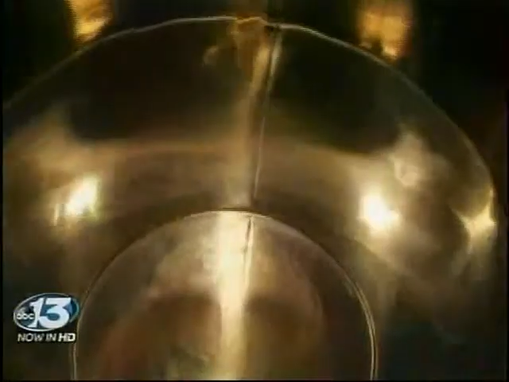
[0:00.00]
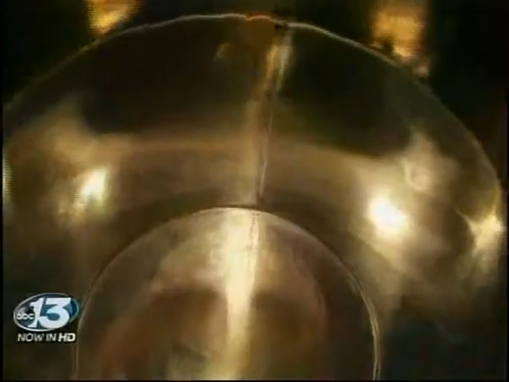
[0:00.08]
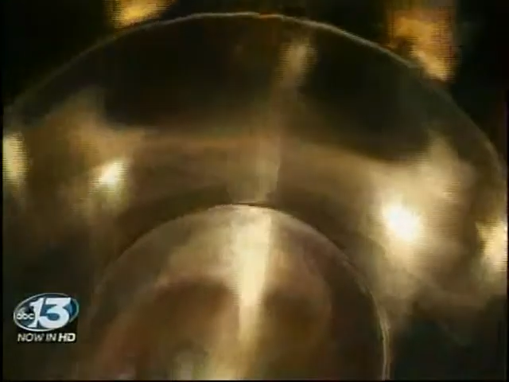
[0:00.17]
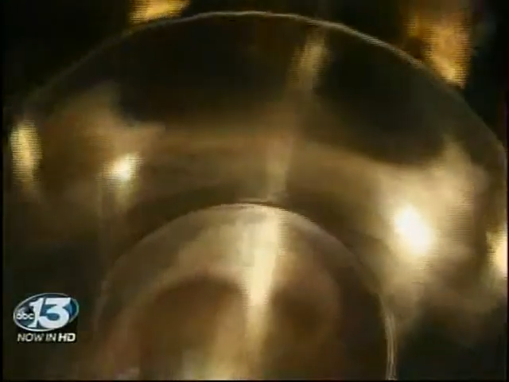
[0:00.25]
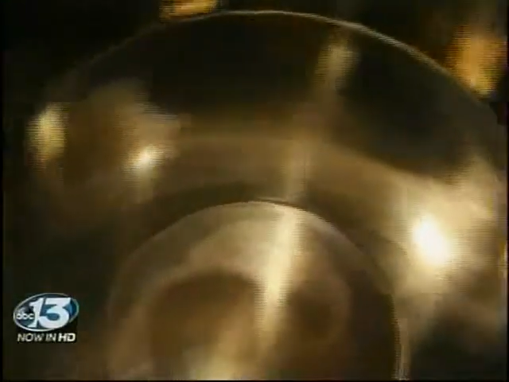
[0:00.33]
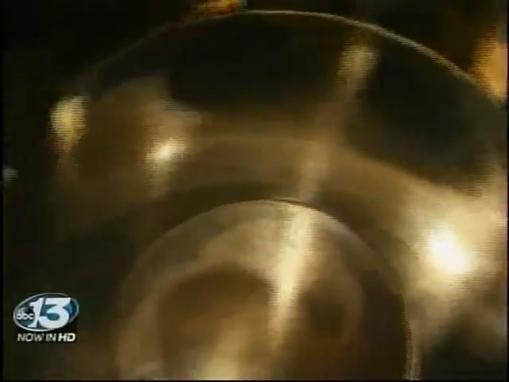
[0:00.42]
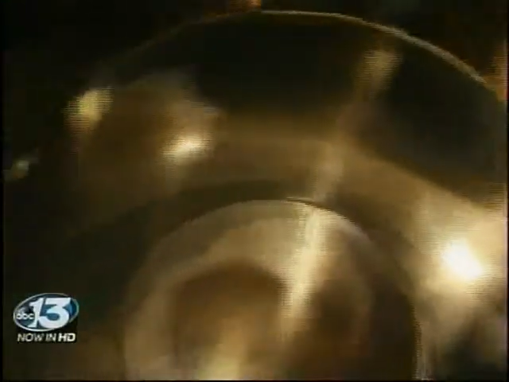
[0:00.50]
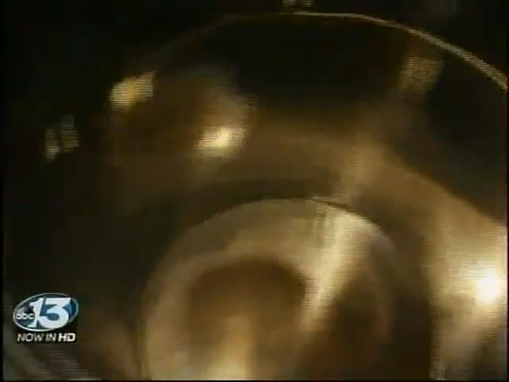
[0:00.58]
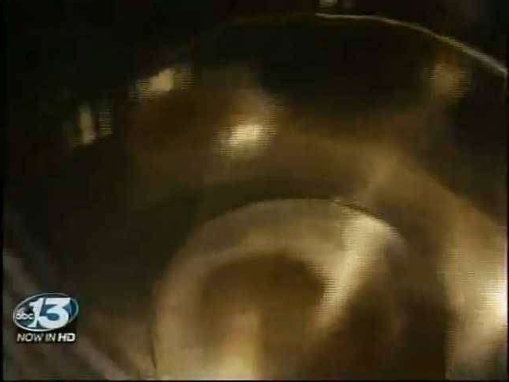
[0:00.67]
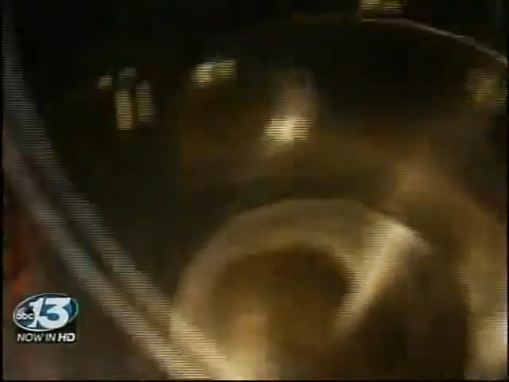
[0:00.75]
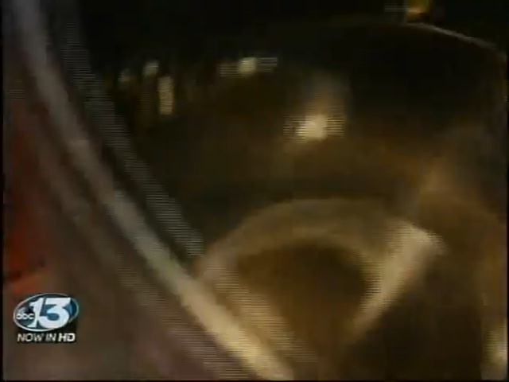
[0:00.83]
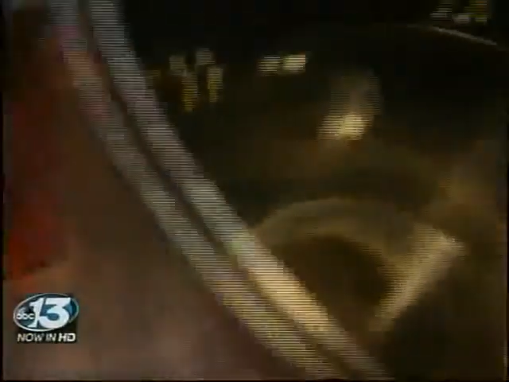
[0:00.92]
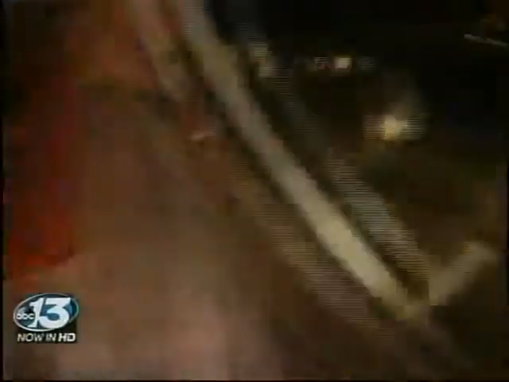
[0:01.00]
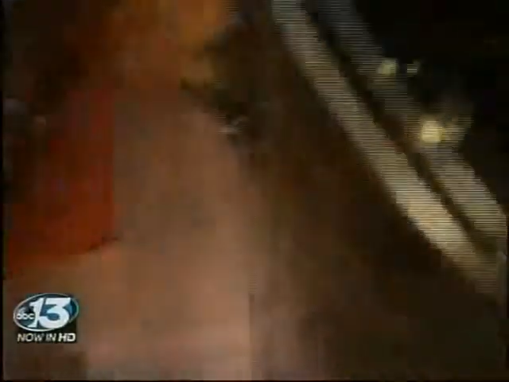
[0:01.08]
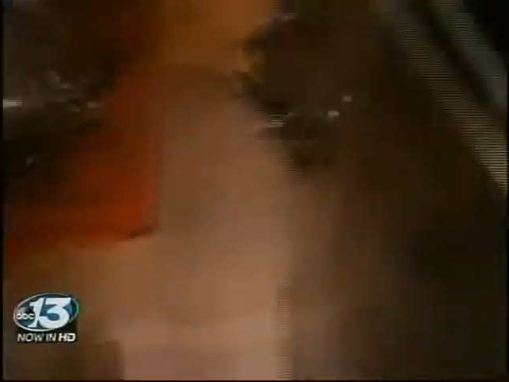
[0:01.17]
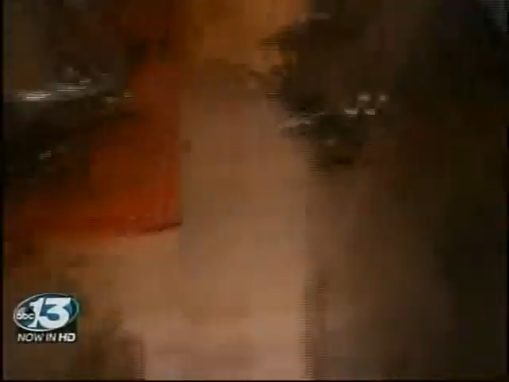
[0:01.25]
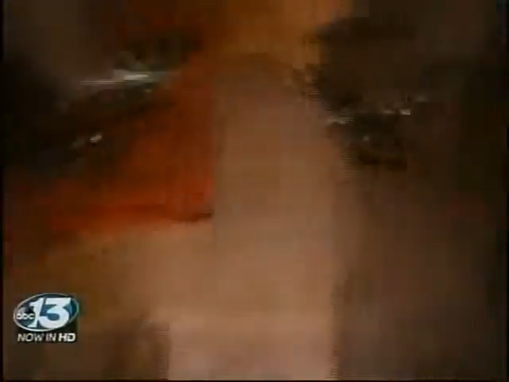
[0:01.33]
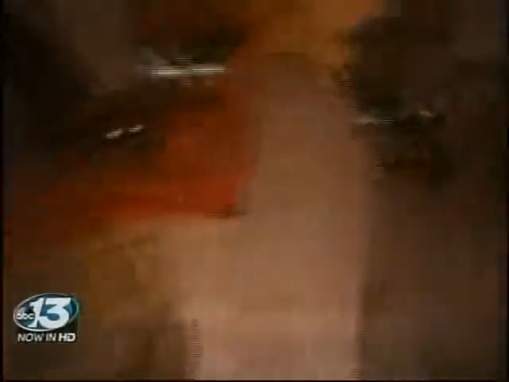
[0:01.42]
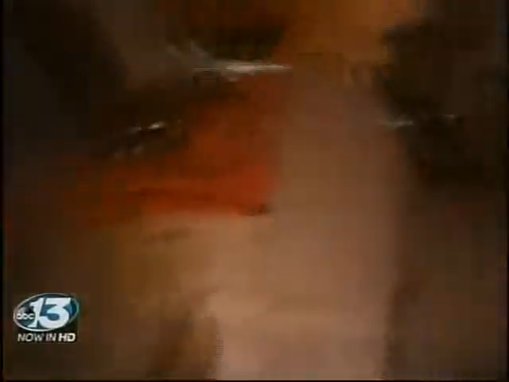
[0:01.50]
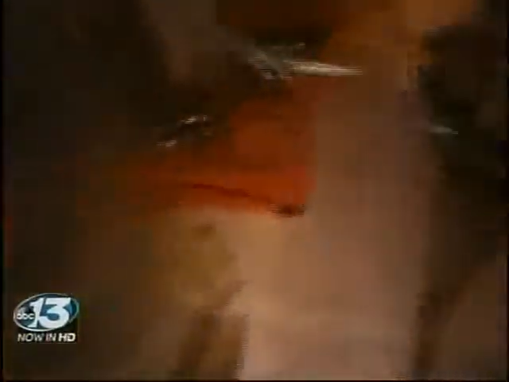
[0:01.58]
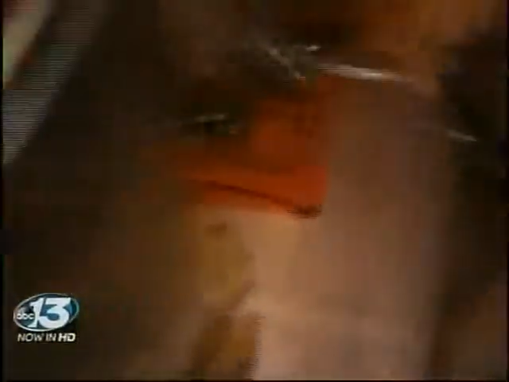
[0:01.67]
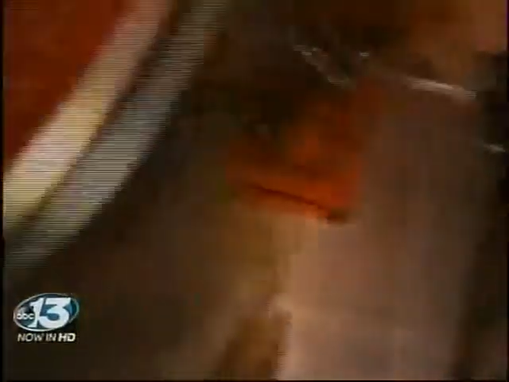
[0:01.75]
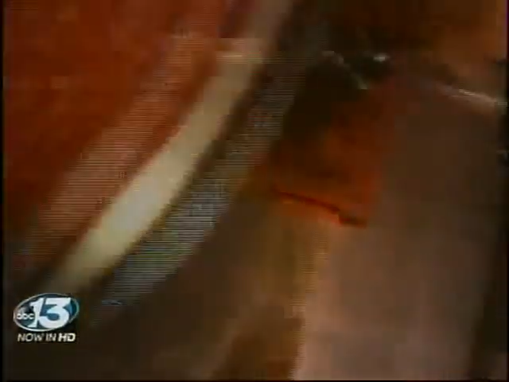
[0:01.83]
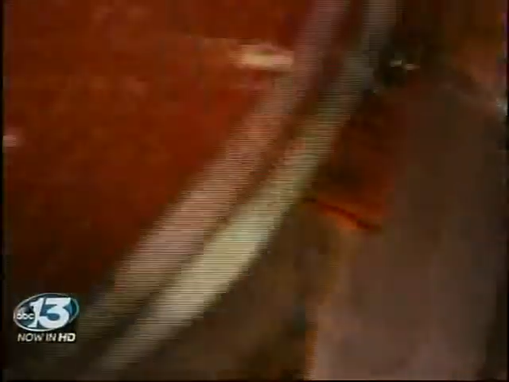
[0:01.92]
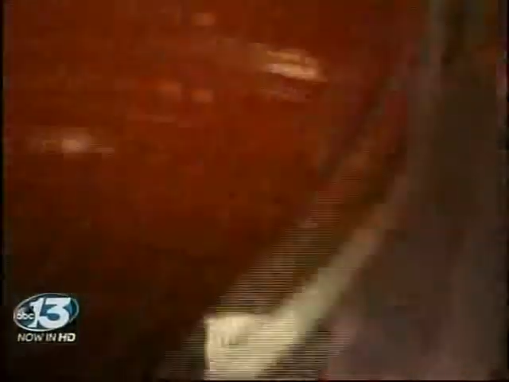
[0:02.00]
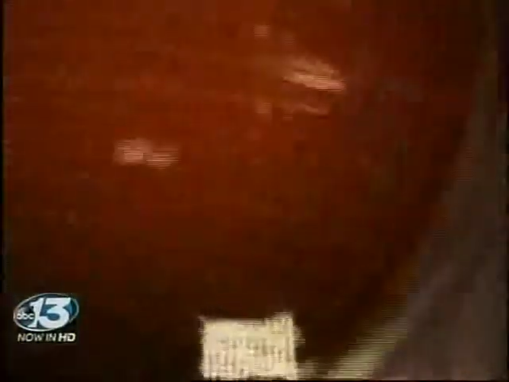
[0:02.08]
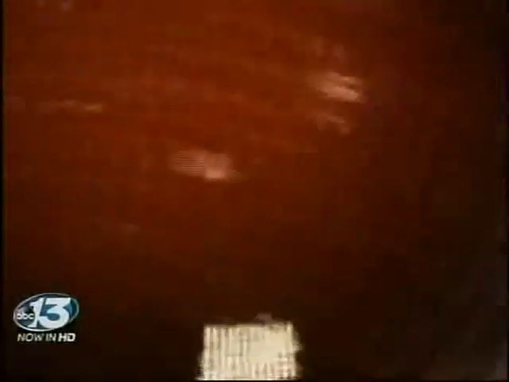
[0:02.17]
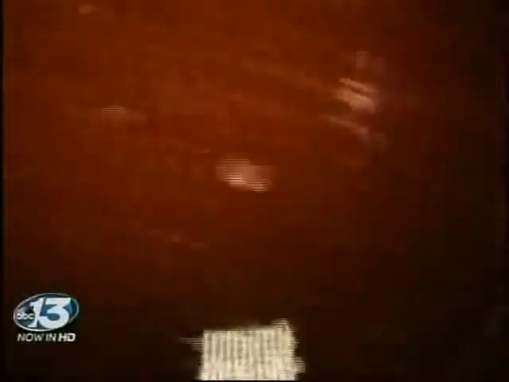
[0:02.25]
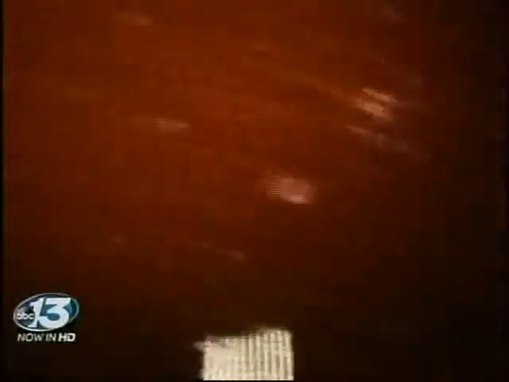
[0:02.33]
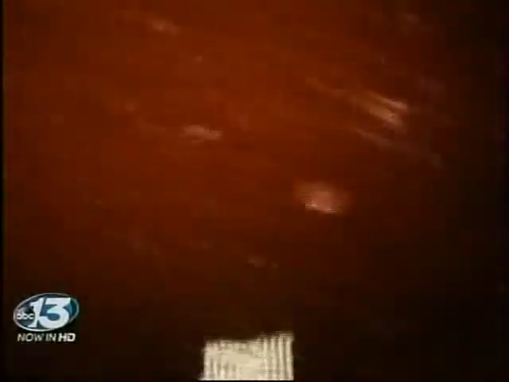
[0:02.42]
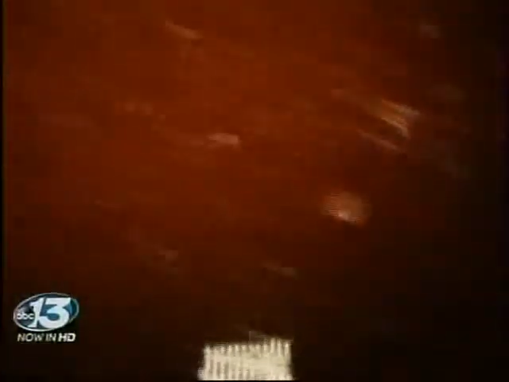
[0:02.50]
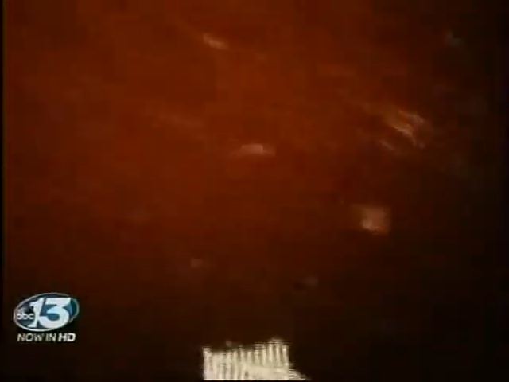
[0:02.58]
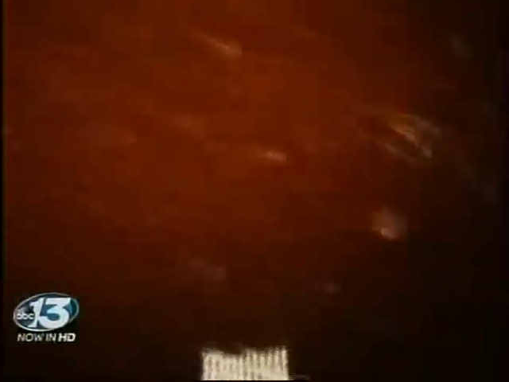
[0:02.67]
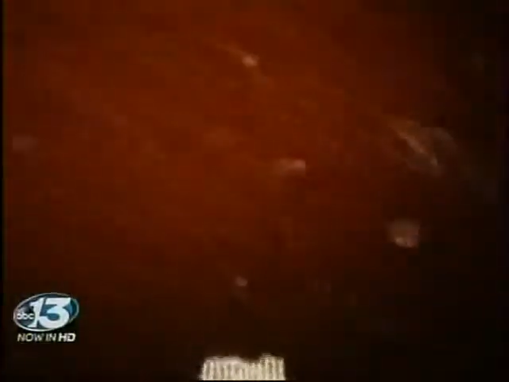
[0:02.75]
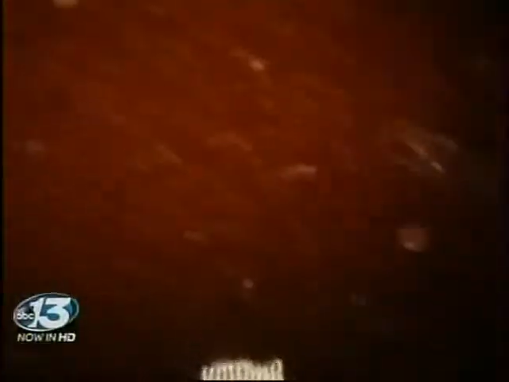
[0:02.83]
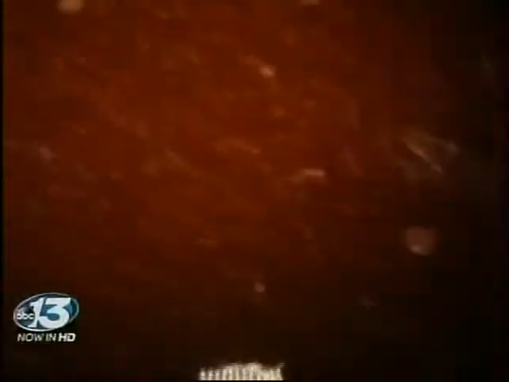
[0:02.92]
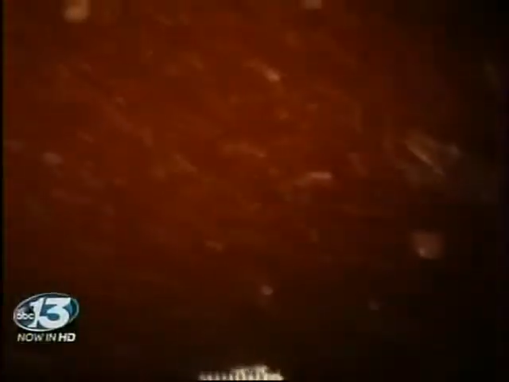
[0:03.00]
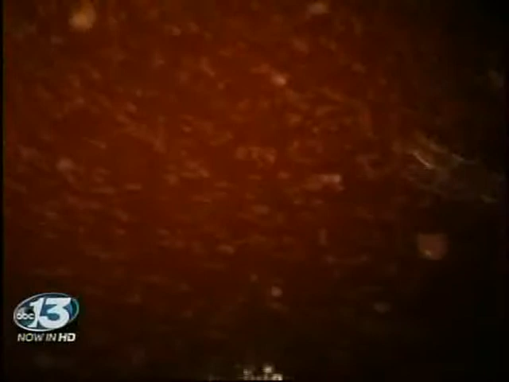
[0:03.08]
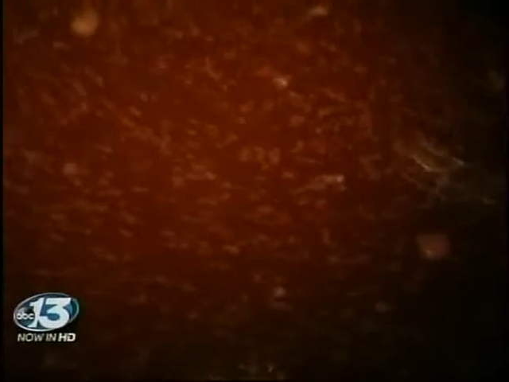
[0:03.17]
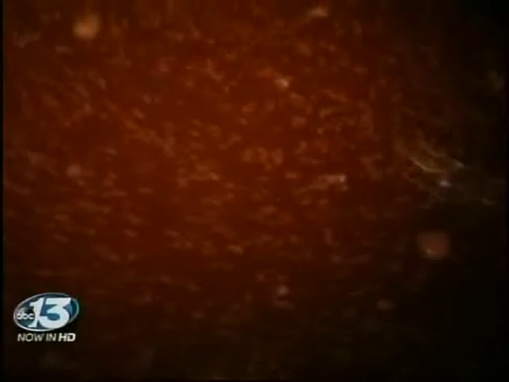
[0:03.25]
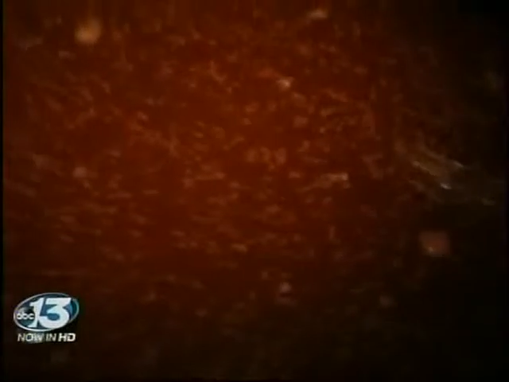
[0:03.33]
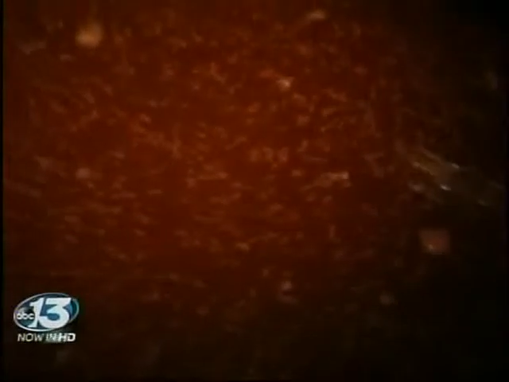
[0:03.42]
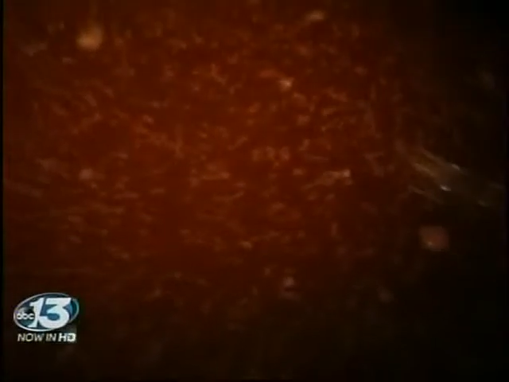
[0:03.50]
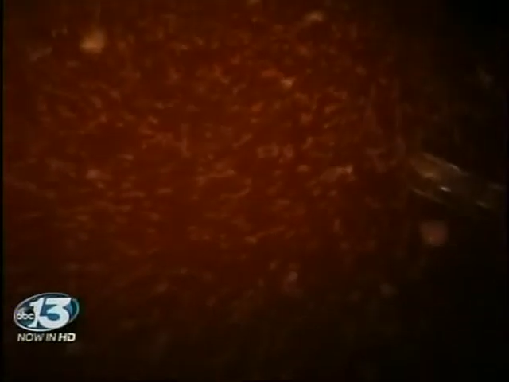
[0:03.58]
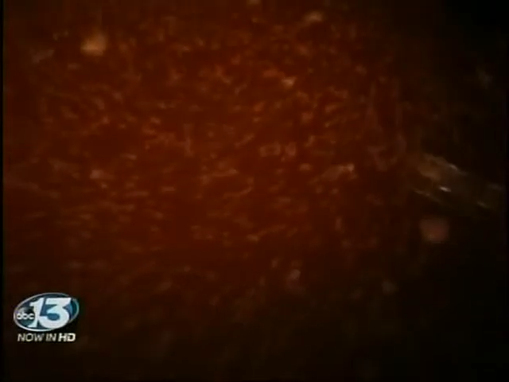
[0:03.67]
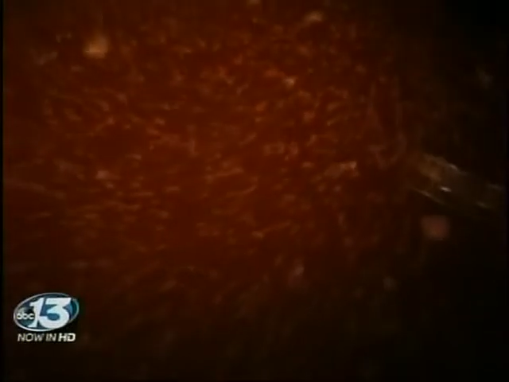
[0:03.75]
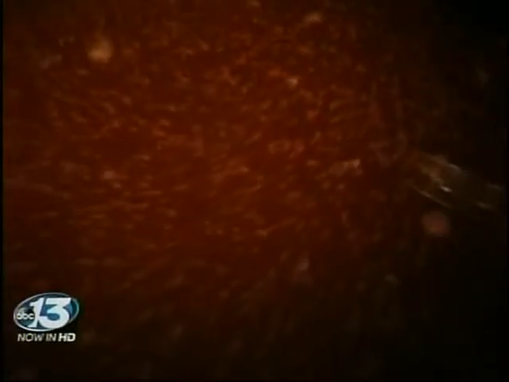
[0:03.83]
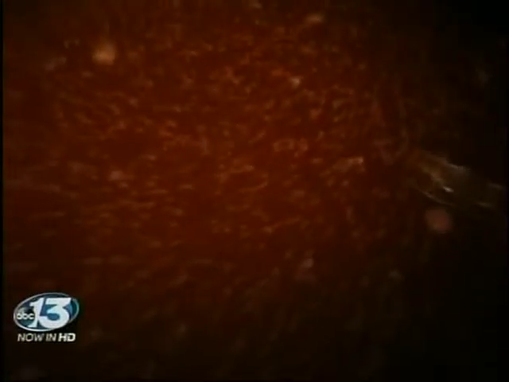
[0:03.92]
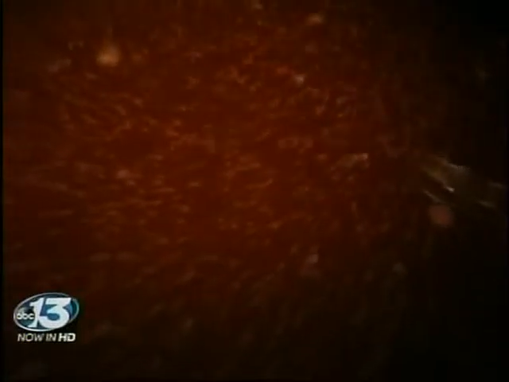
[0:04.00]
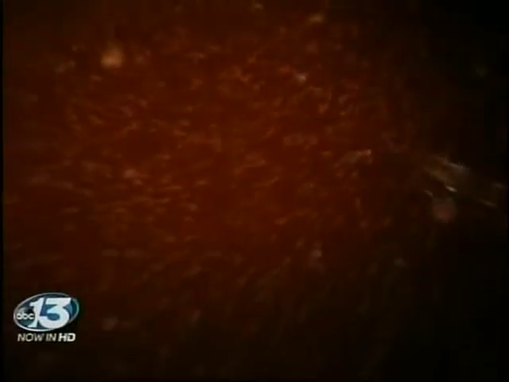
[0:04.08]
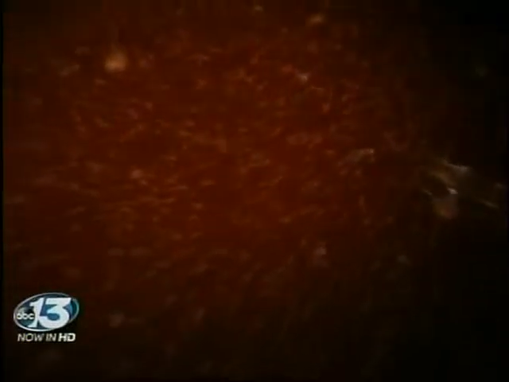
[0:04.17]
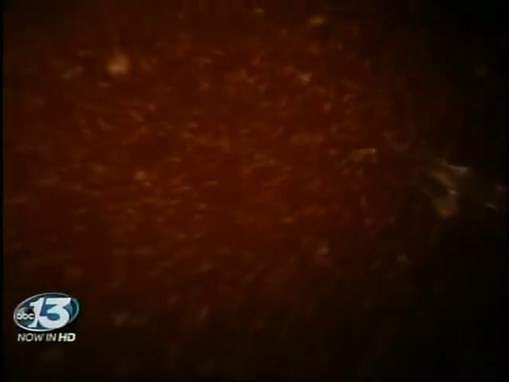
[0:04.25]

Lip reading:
No face is visible, so there are no lips to read.